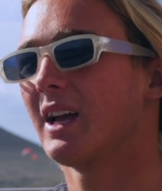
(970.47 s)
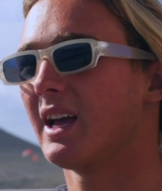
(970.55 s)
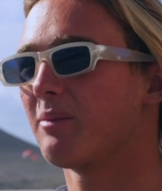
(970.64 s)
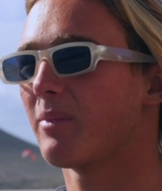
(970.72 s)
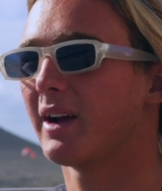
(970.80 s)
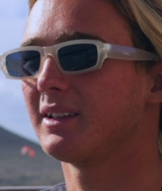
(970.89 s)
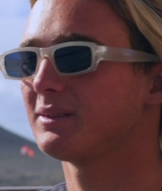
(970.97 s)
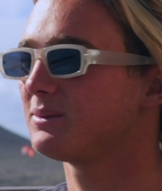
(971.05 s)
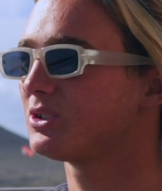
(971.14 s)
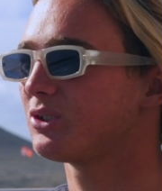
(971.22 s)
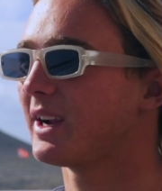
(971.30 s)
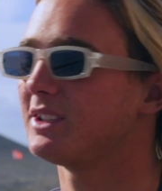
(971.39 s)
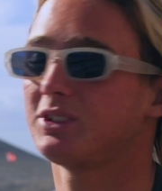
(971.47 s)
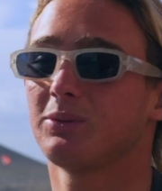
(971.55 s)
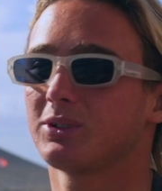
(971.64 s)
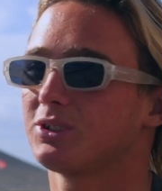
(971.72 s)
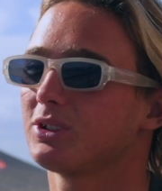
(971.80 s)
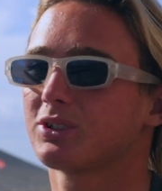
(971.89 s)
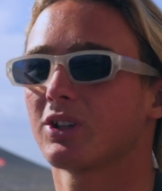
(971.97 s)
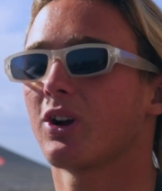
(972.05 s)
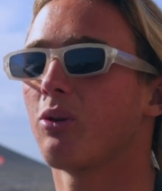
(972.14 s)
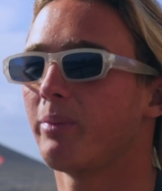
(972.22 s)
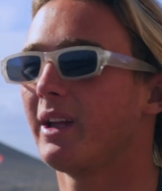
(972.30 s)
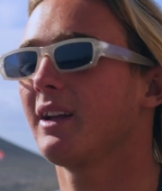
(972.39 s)
and my strategy was just to
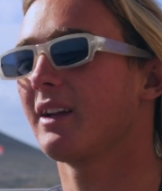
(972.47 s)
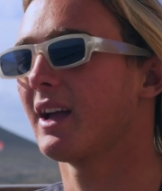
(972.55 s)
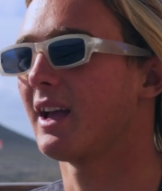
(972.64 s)
go big.